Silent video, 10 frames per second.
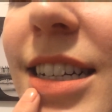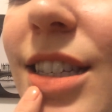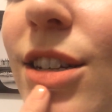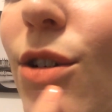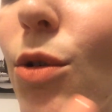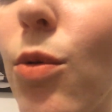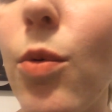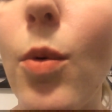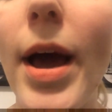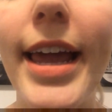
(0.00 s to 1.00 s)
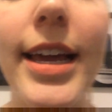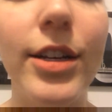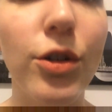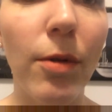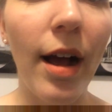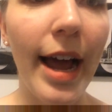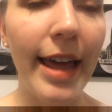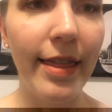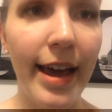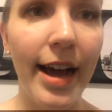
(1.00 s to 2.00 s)
It's quite
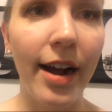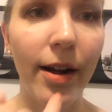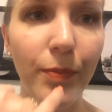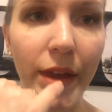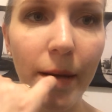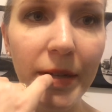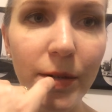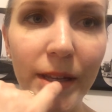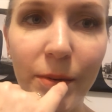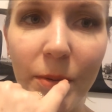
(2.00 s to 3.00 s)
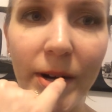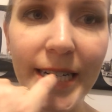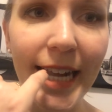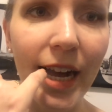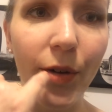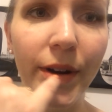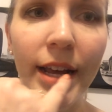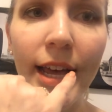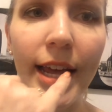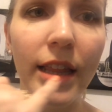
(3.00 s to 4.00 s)
dry there. It's really worn down
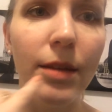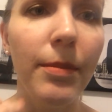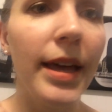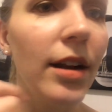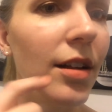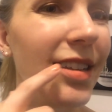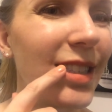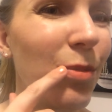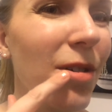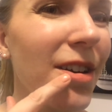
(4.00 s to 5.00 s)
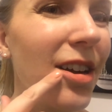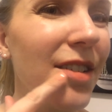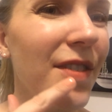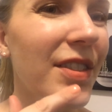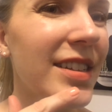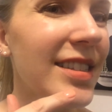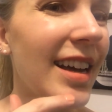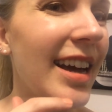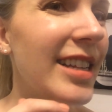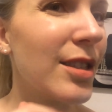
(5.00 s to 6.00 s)
in the middle. It's worn off on the
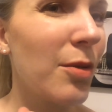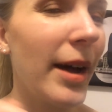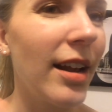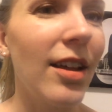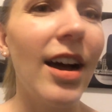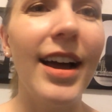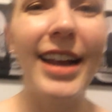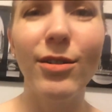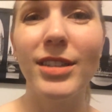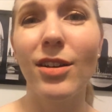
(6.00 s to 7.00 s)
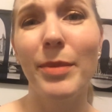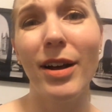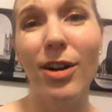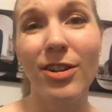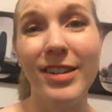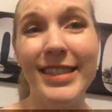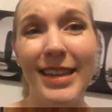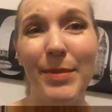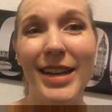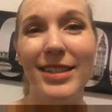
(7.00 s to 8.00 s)
sides quite a lot. I know it's a little bit harder to
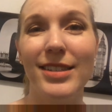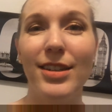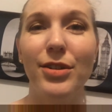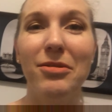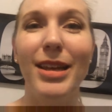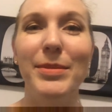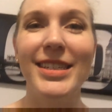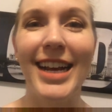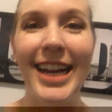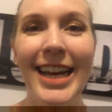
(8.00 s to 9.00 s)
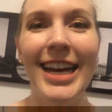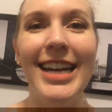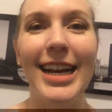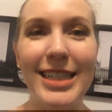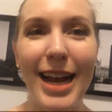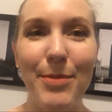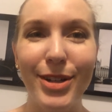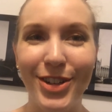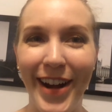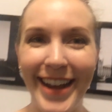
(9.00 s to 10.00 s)
see because it's a nude lipstick. Next time
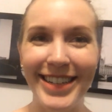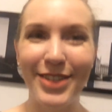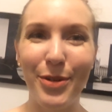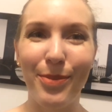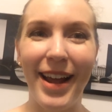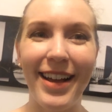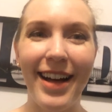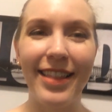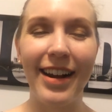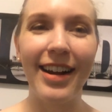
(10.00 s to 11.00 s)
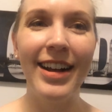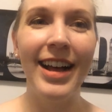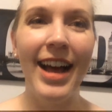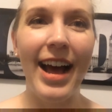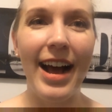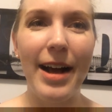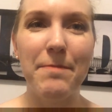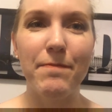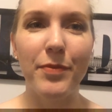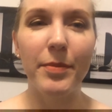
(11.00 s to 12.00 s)
I'll try and do a bright color.
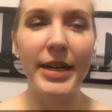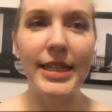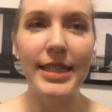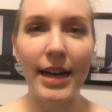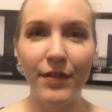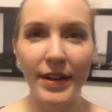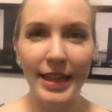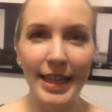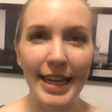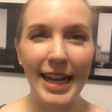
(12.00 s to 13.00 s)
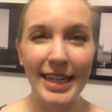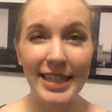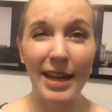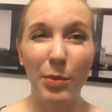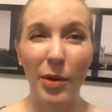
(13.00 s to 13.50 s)
But it's definitely getting to that